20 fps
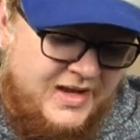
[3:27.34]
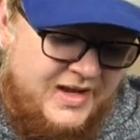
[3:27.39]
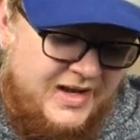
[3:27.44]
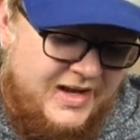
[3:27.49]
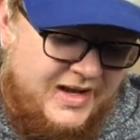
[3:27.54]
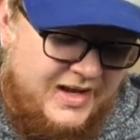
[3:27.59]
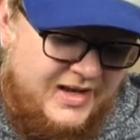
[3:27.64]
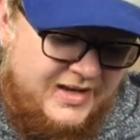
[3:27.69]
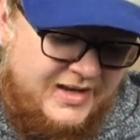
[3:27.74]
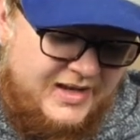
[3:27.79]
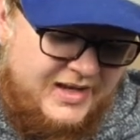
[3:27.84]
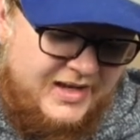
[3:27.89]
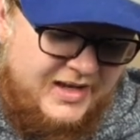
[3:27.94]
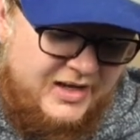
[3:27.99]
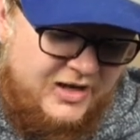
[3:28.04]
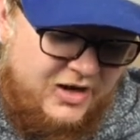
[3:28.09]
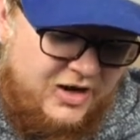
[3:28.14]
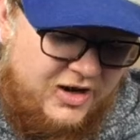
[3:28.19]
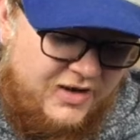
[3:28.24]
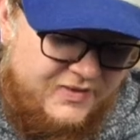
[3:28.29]
And
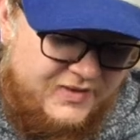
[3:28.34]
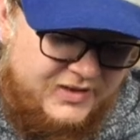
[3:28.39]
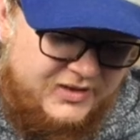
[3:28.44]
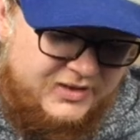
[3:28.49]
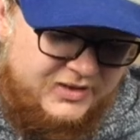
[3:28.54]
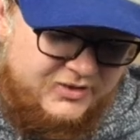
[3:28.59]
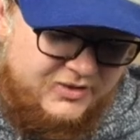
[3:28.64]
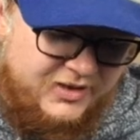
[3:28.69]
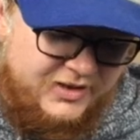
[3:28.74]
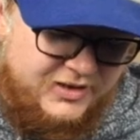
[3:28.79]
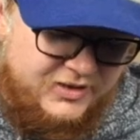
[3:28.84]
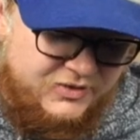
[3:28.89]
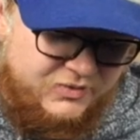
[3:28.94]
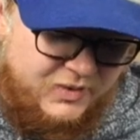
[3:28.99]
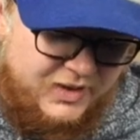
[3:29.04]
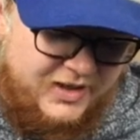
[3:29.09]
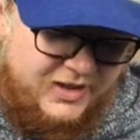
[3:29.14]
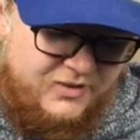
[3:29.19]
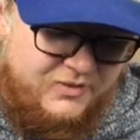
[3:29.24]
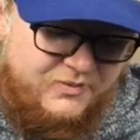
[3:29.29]
then on this screen as
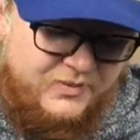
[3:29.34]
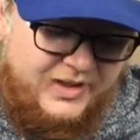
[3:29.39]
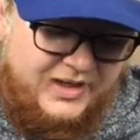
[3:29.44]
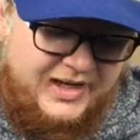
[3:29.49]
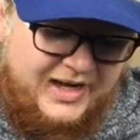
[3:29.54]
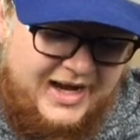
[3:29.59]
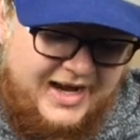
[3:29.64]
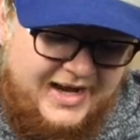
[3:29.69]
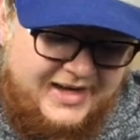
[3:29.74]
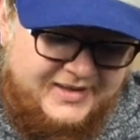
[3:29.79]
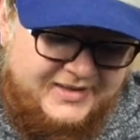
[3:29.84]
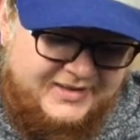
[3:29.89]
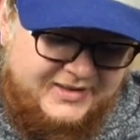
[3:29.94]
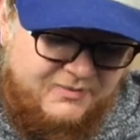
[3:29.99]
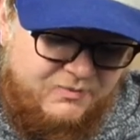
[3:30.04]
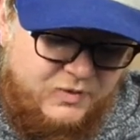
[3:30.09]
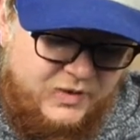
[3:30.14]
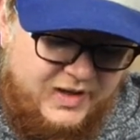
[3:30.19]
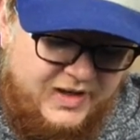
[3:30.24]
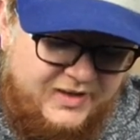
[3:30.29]
well, we can add
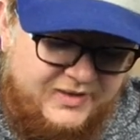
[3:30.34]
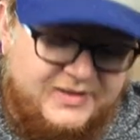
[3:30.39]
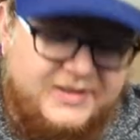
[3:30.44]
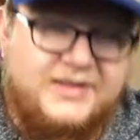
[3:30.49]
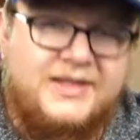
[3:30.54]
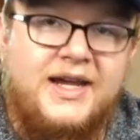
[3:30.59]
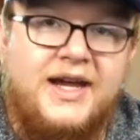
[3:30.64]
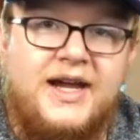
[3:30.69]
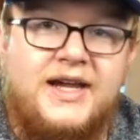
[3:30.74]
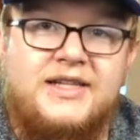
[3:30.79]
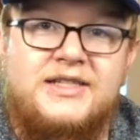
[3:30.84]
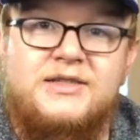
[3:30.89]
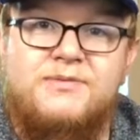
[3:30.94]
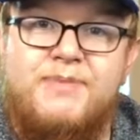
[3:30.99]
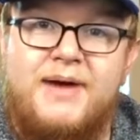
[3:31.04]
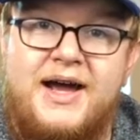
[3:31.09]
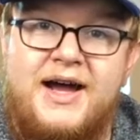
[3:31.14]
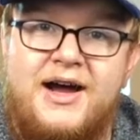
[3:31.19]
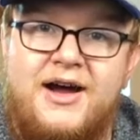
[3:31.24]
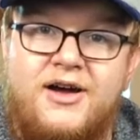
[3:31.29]
someone else, say a
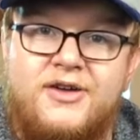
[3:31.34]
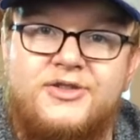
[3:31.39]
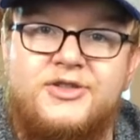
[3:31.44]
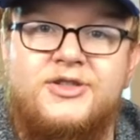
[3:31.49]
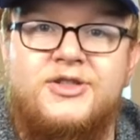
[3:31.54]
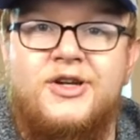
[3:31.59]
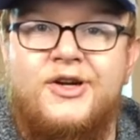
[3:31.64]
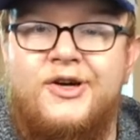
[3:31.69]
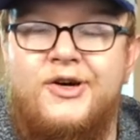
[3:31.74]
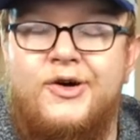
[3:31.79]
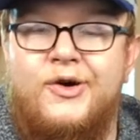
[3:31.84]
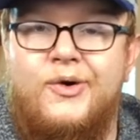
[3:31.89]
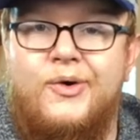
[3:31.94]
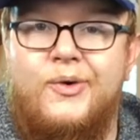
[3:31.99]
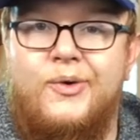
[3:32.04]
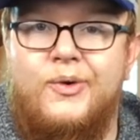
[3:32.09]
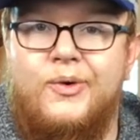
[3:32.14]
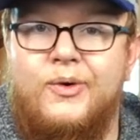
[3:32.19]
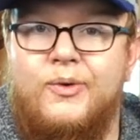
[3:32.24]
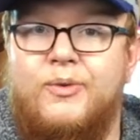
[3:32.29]
spouse
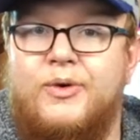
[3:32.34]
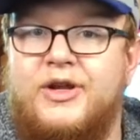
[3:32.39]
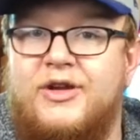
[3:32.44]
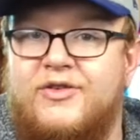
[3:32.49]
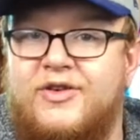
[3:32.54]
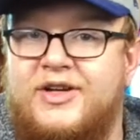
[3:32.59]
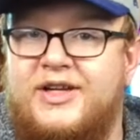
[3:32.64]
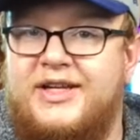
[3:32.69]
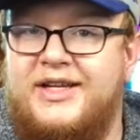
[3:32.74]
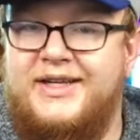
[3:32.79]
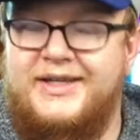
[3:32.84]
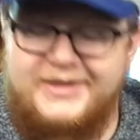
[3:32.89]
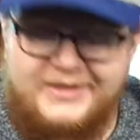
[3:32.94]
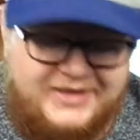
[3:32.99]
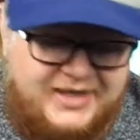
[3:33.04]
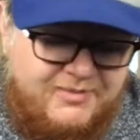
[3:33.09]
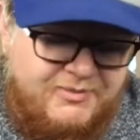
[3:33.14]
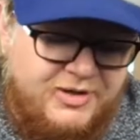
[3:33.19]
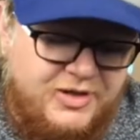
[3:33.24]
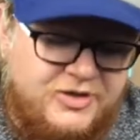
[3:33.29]
or one of your
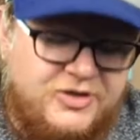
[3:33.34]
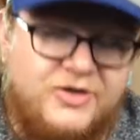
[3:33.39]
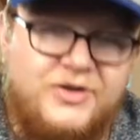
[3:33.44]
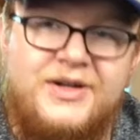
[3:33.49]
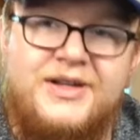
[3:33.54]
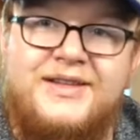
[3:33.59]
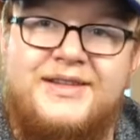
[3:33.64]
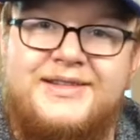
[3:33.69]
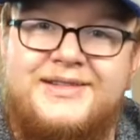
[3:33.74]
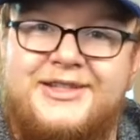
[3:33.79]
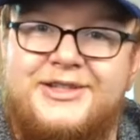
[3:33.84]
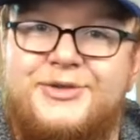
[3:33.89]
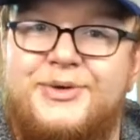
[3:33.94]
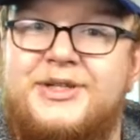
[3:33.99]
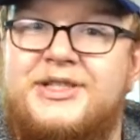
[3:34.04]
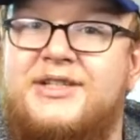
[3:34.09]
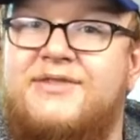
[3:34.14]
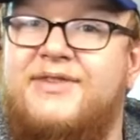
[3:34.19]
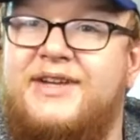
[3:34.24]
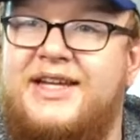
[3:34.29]
kids. I'm going to do it in the
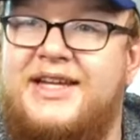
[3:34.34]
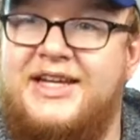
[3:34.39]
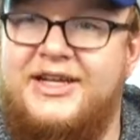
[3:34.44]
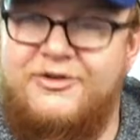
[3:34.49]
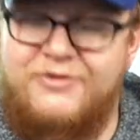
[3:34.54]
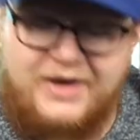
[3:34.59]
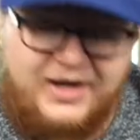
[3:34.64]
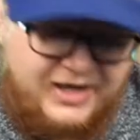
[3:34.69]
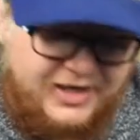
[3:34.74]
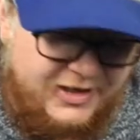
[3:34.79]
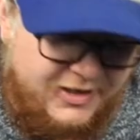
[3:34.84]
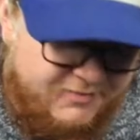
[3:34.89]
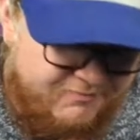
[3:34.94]
situation of a kid right here.